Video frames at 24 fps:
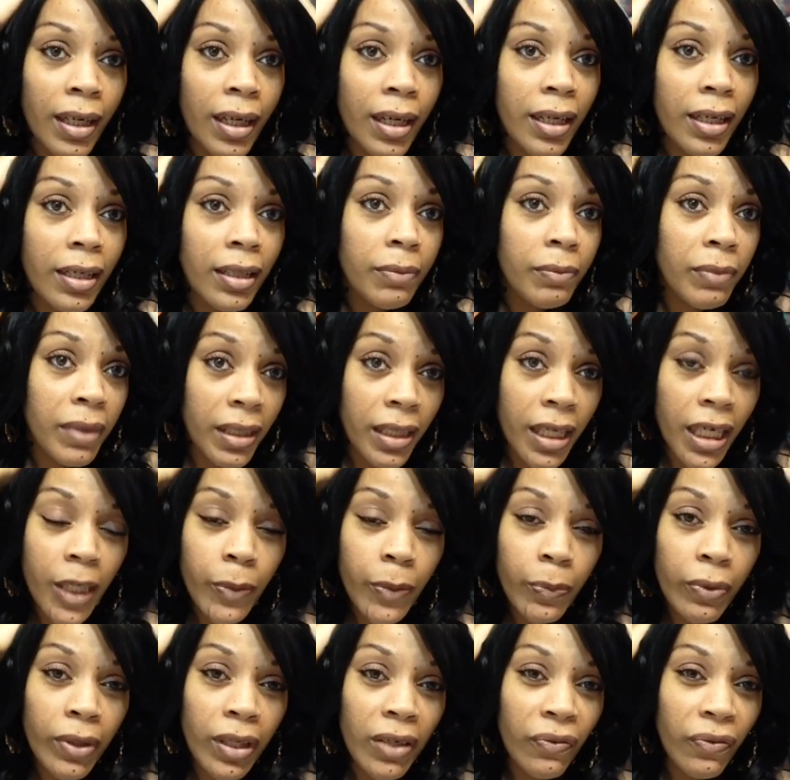It lays
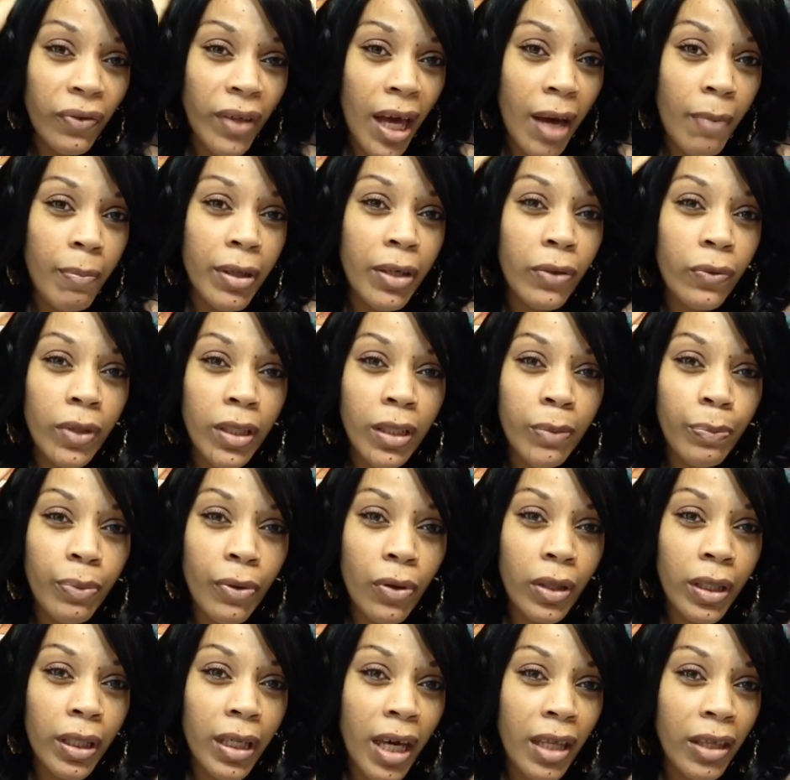pretty flat, but it was
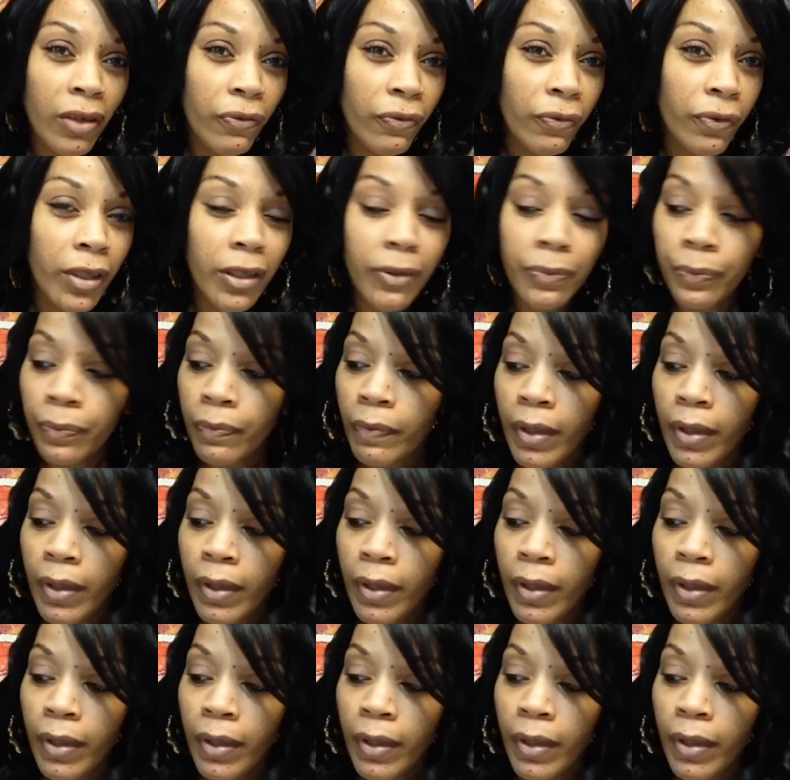bulky at the front.